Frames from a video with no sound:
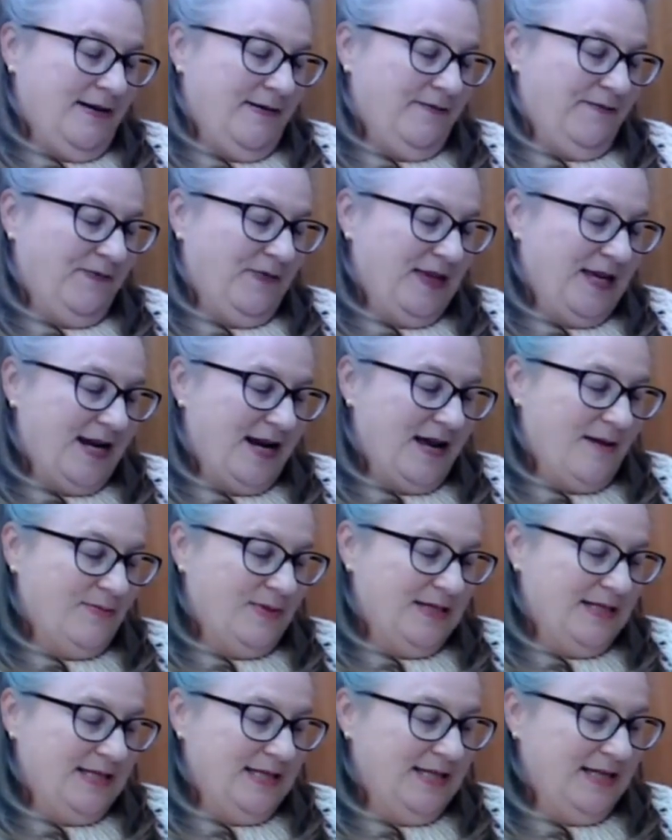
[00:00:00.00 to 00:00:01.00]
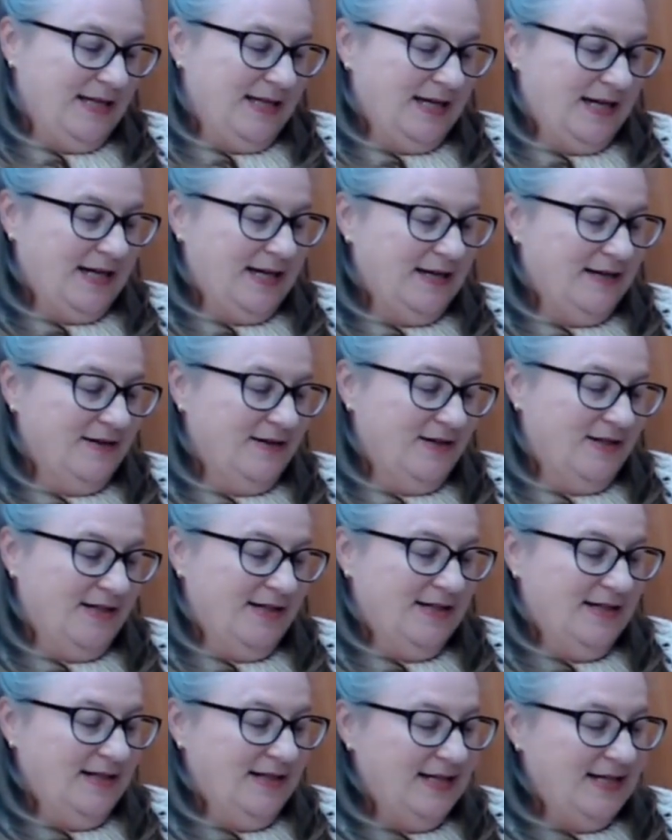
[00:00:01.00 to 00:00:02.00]
that happens in the garden, to
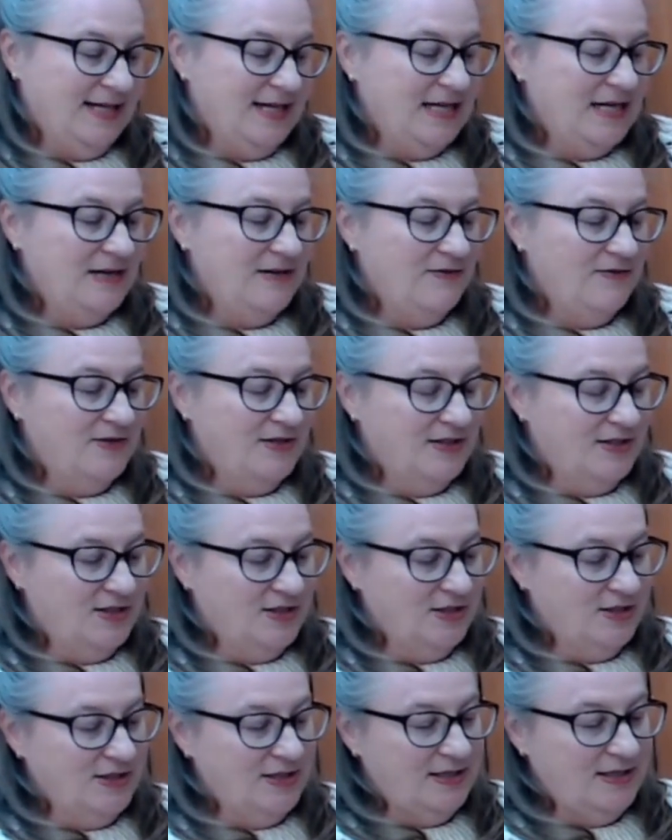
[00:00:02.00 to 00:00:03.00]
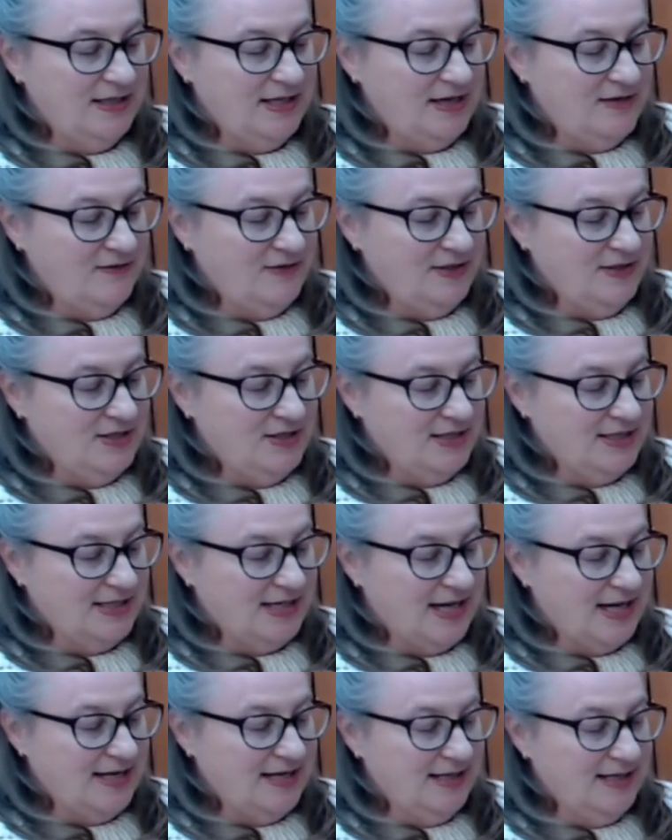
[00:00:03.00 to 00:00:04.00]
the leaves, to even just
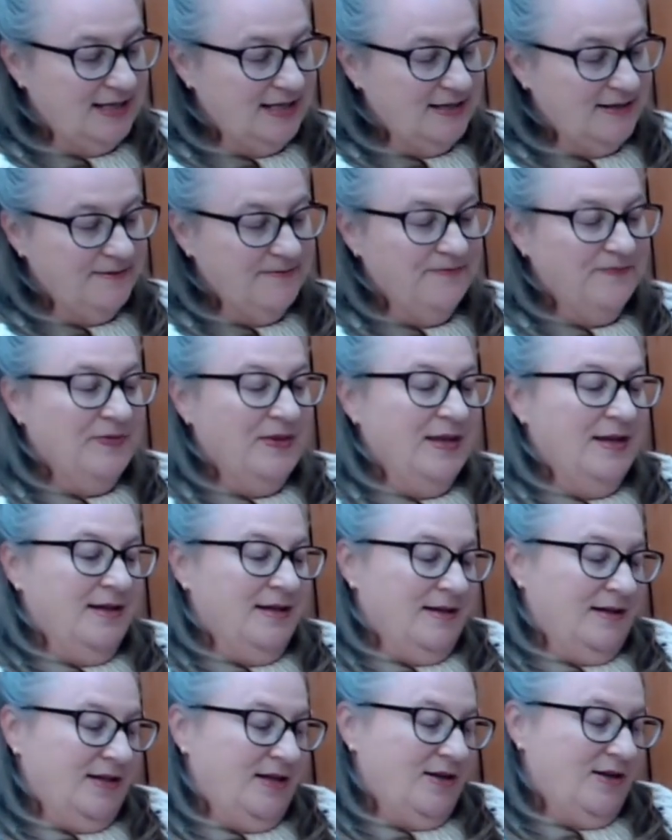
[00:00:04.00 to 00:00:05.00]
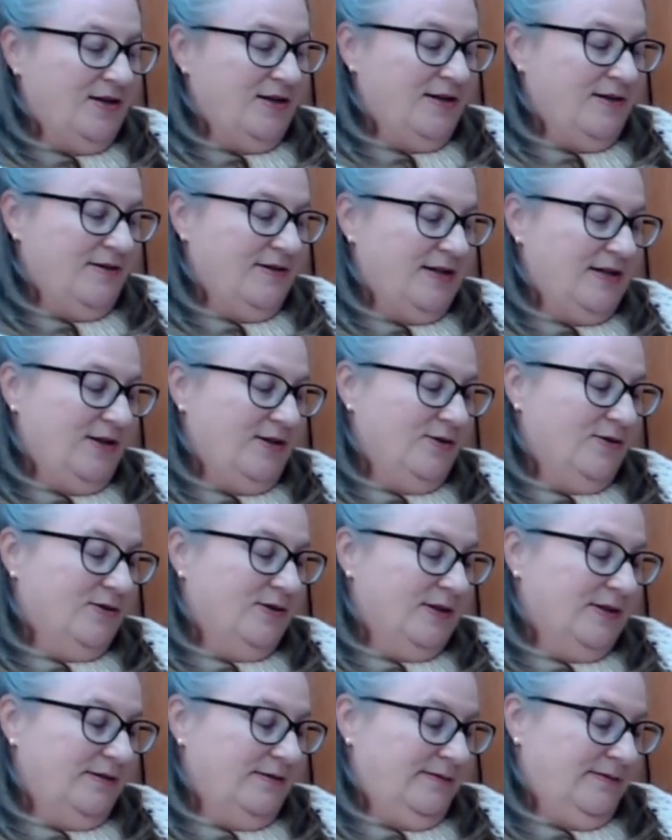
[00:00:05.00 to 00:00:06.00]
cutting the
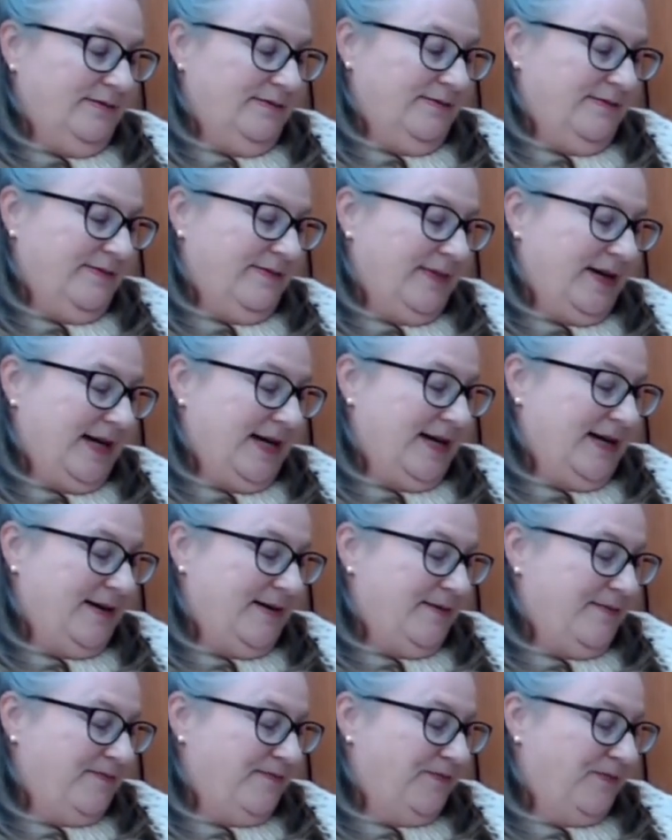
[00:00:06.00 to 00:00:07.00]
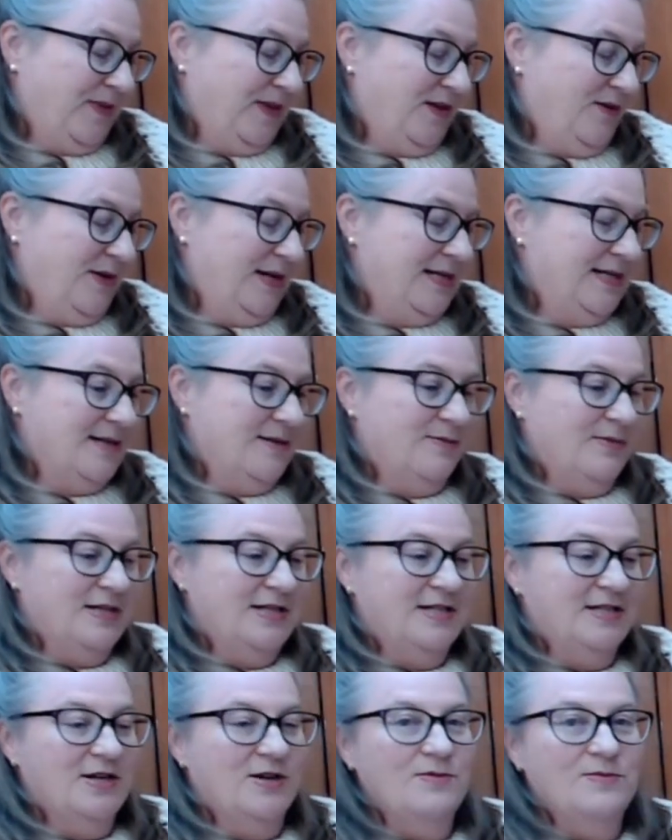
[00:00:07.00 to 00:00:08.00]
lawn. You end up with
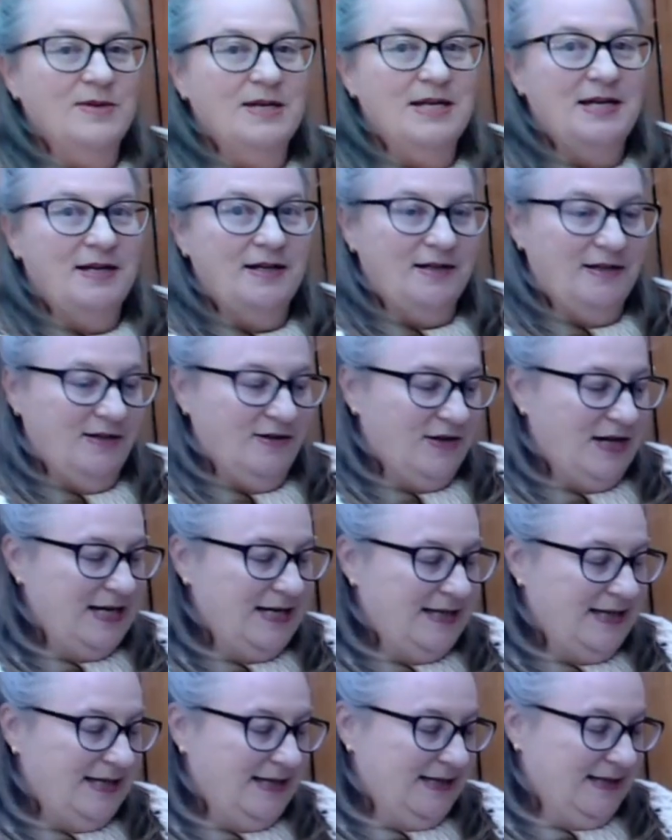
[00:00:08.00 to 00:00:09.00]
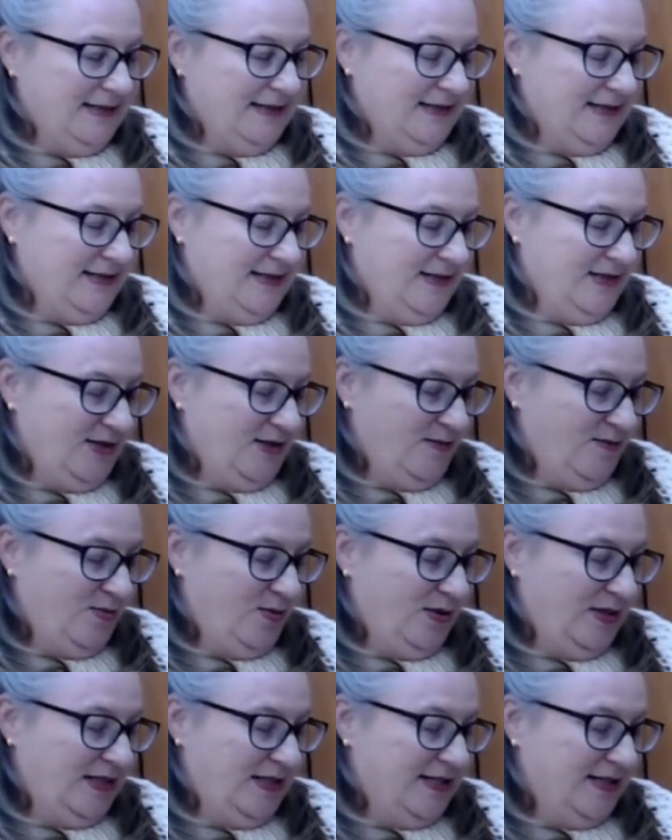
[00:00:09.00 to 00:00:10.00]
so many great things to put
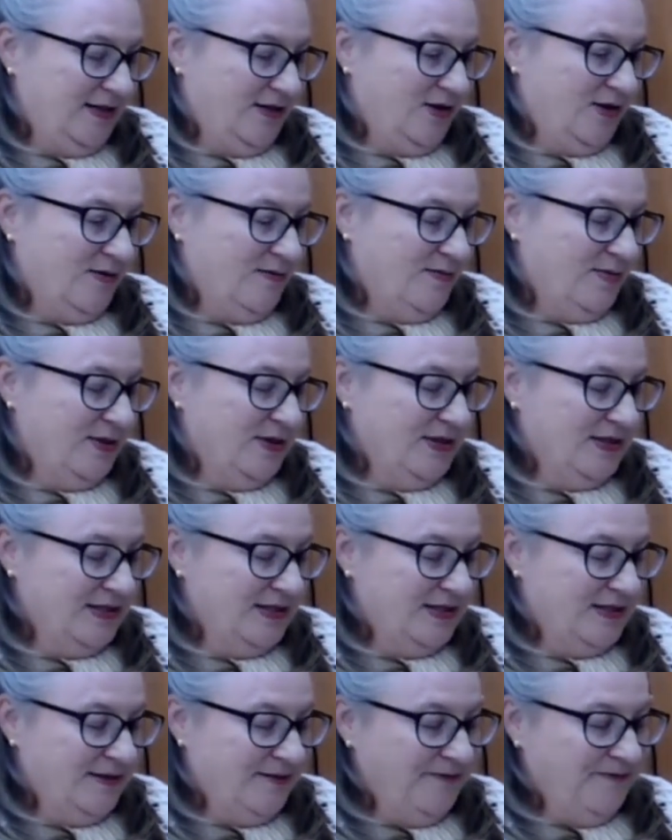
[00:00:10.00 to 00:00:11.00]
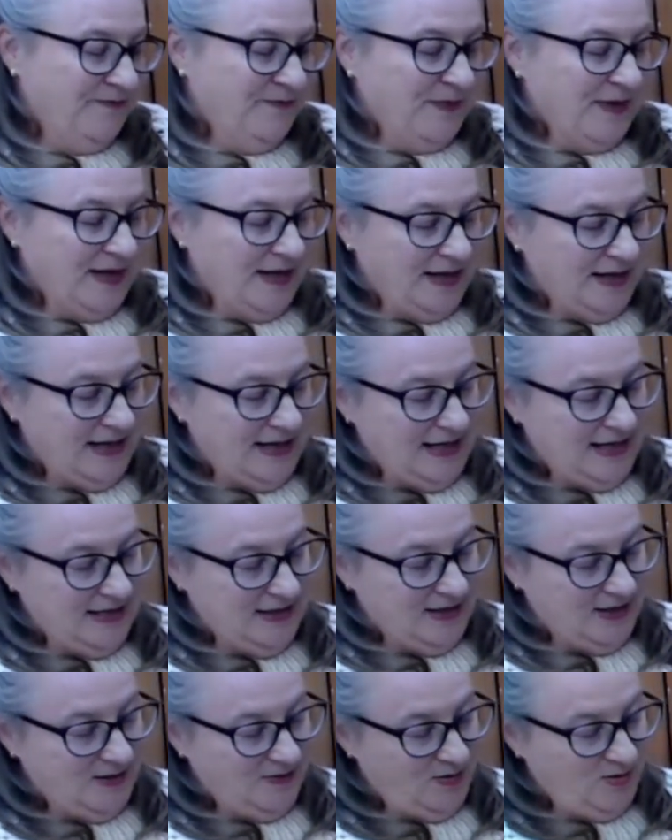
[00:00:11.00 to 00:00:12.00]
into the compost and
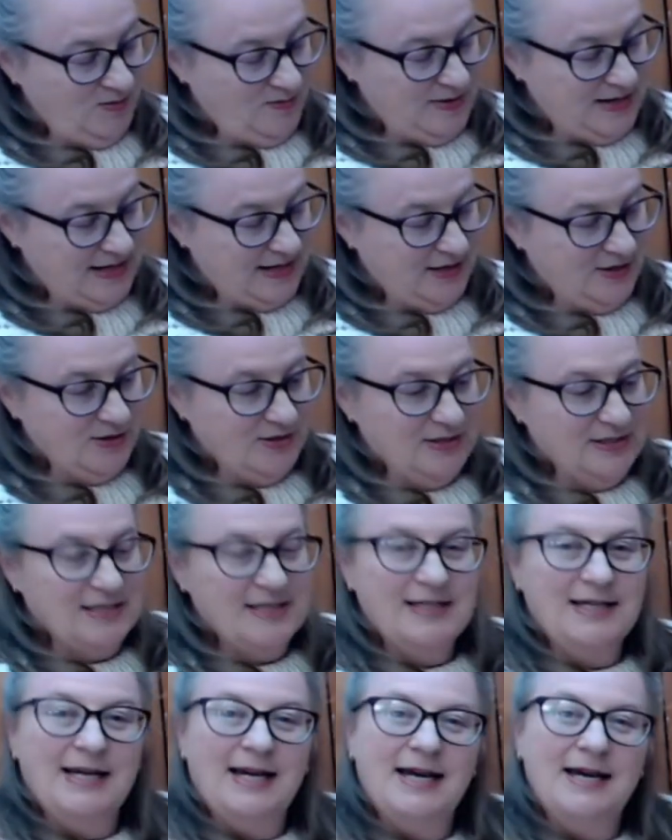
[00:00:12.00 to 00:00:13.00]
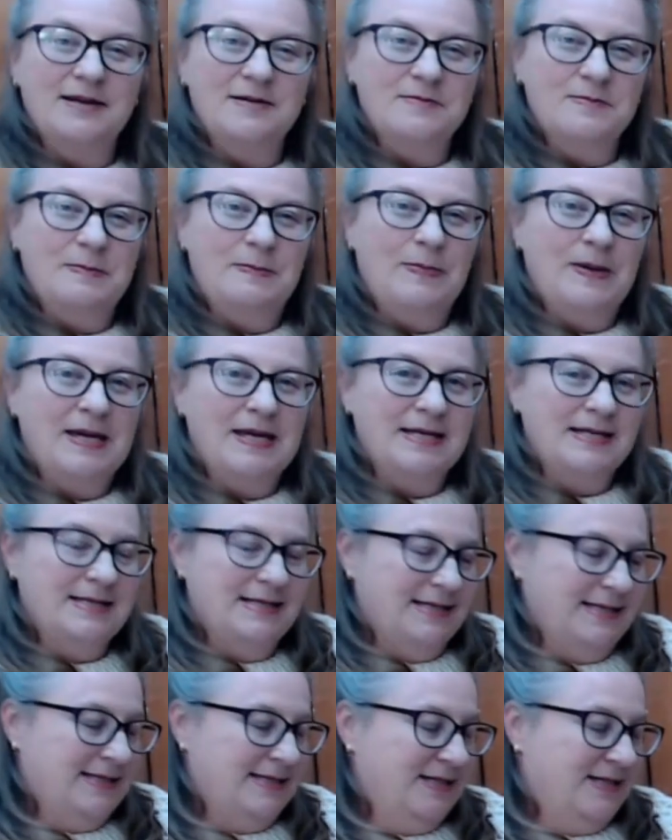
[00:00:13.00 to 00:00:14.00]
to put back onto the garden
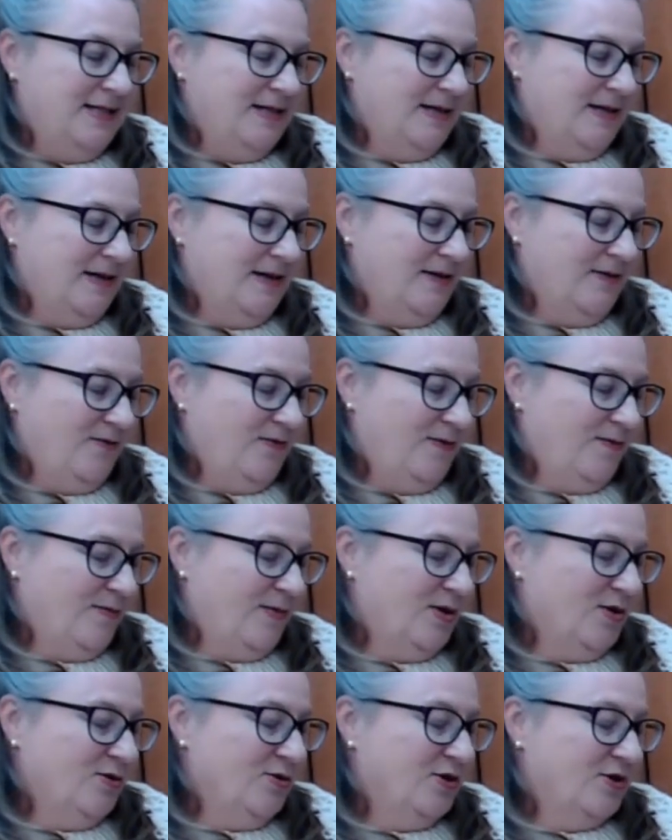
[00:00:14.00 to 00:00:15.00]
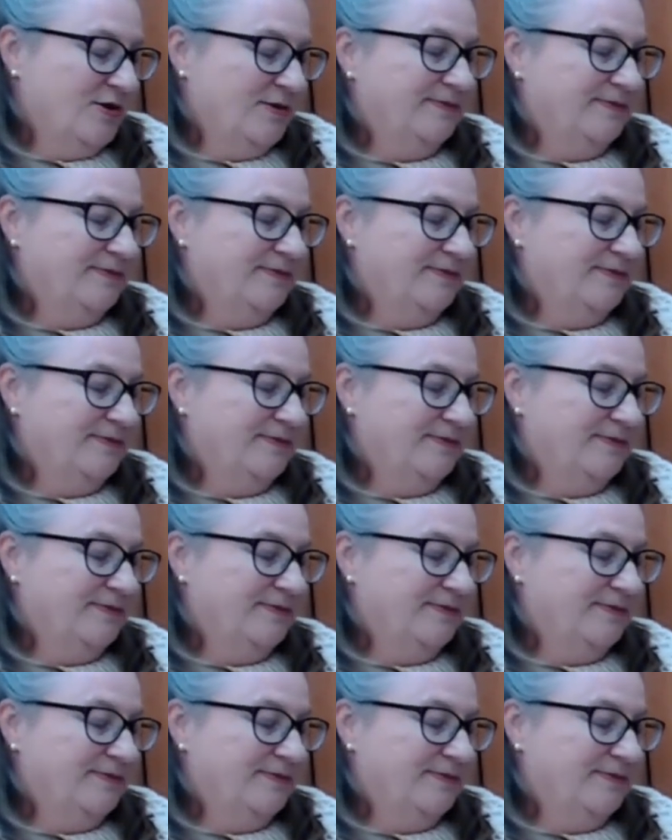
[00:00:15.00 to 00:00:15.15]
beds for mulch.